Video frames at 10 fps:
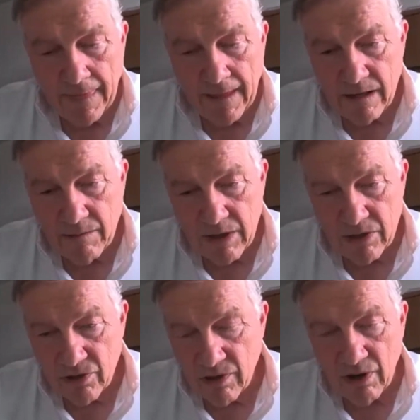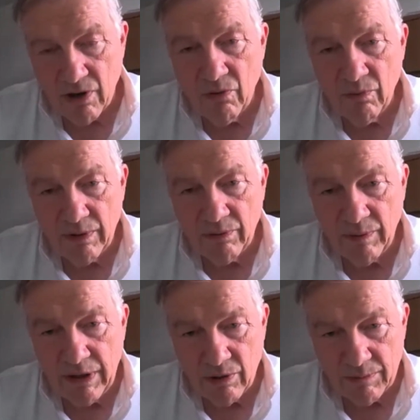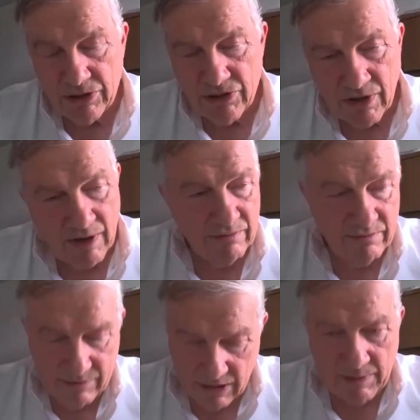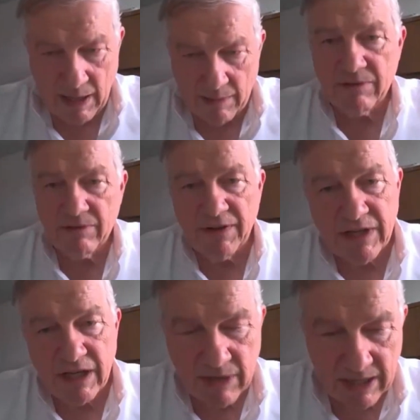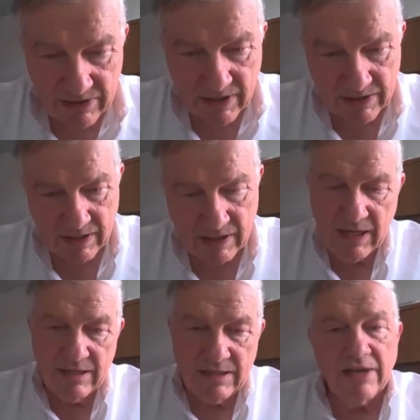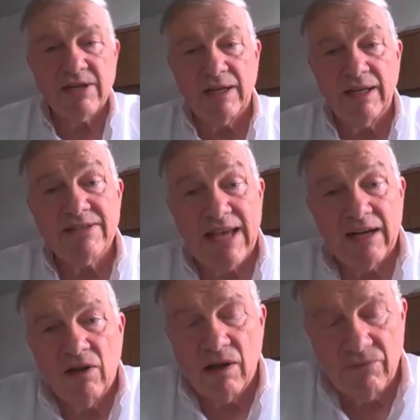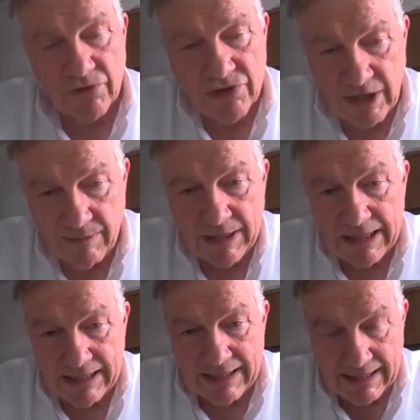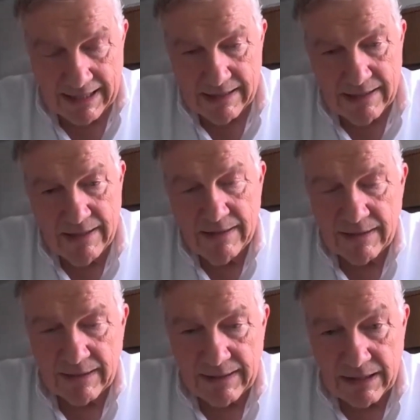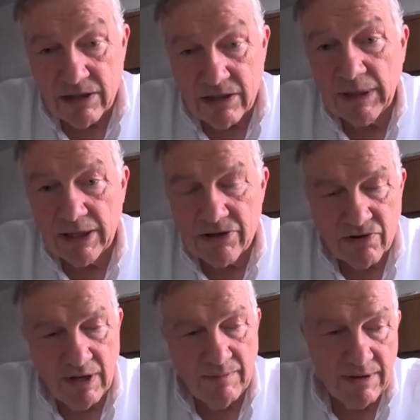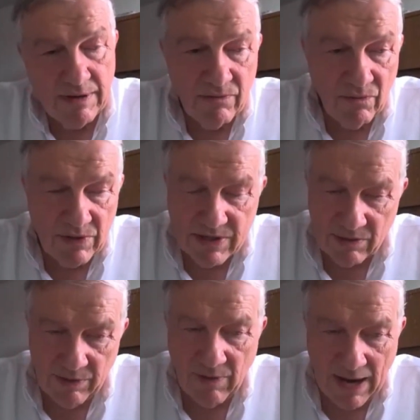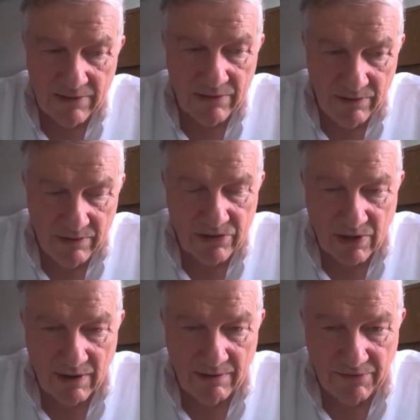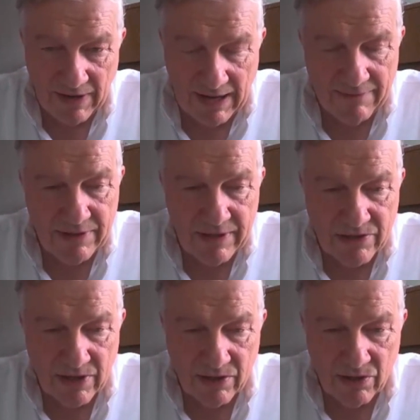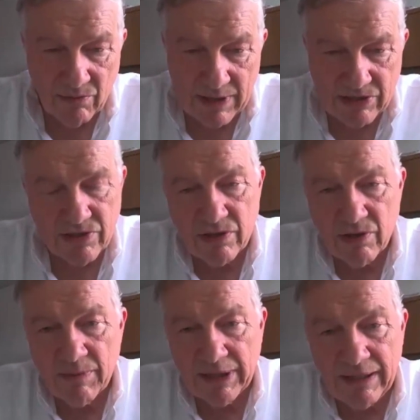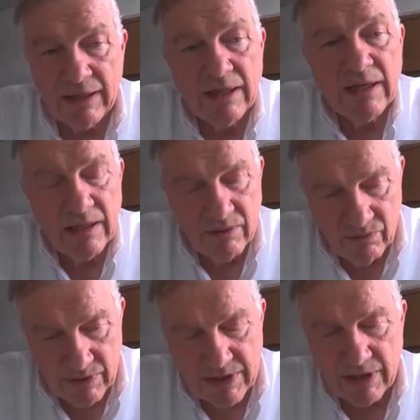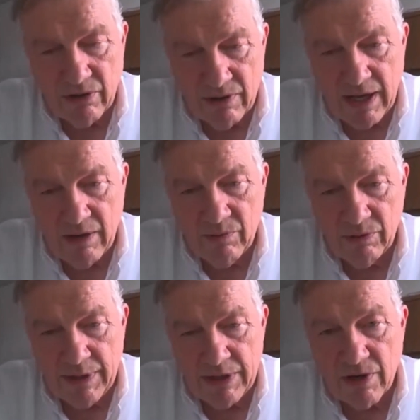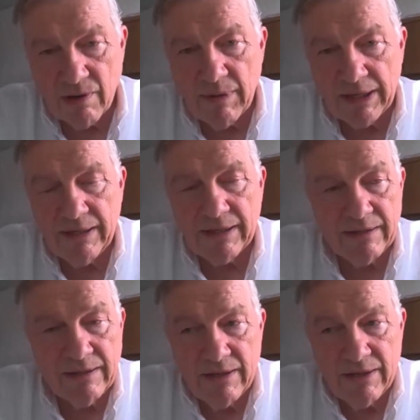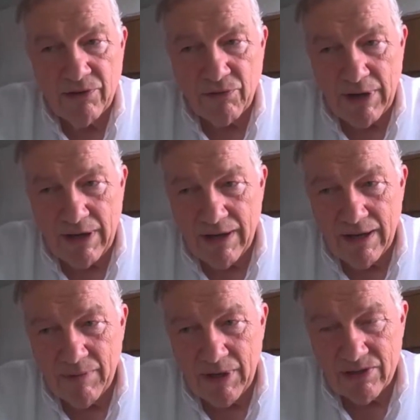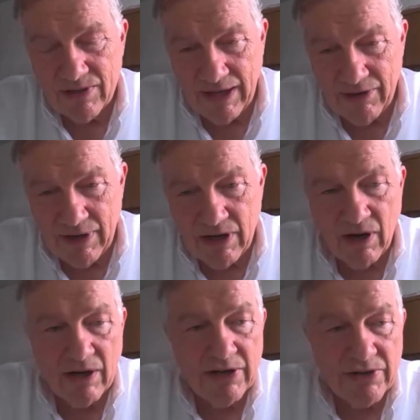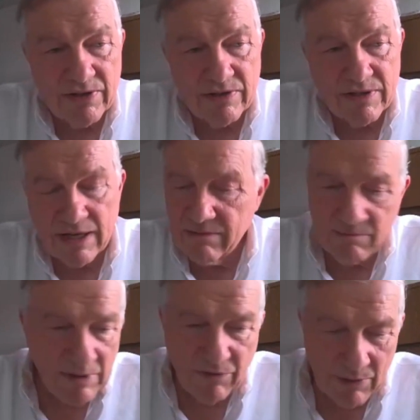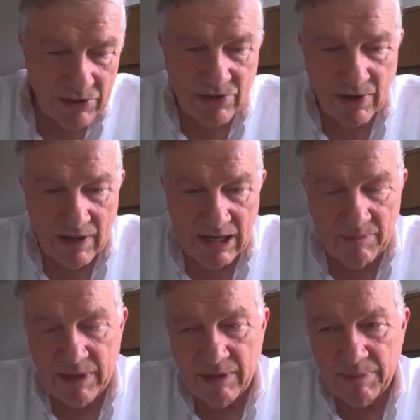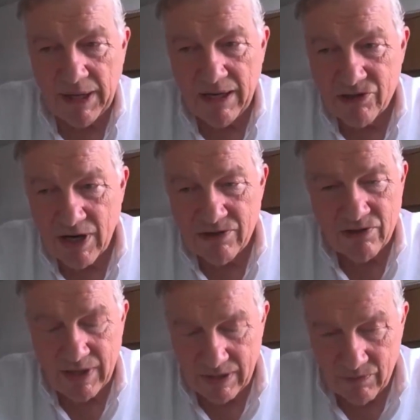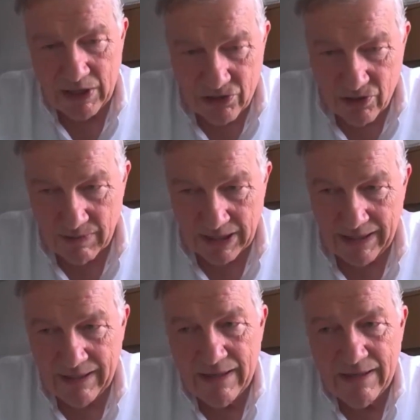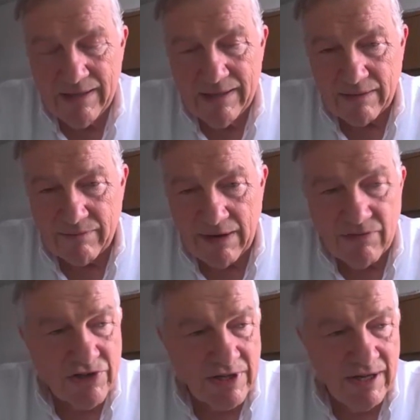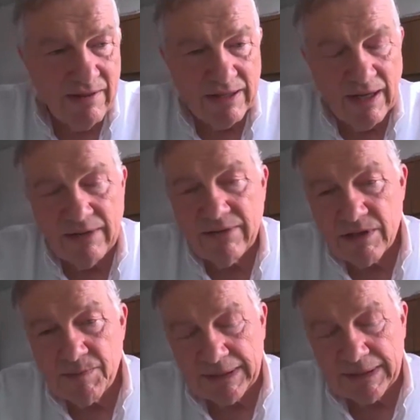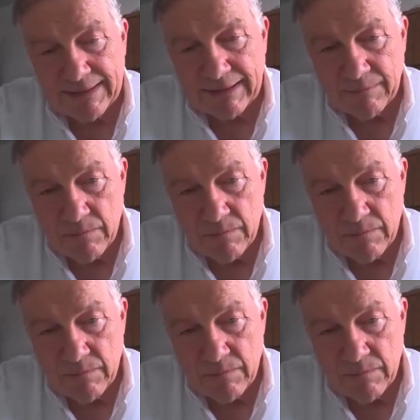he mentioned, no, we normally start, maybe in 15 minutes because it takes at least that long for CBD to get into the bloodstream. And we said, we'd rather you start at 5. And he said, you're wasting your money. We said, okay, we'll waste our money. And 3 months later, he called us and said, before we start, let me apologize. You didn't waste your money. I've never seen anything like this, but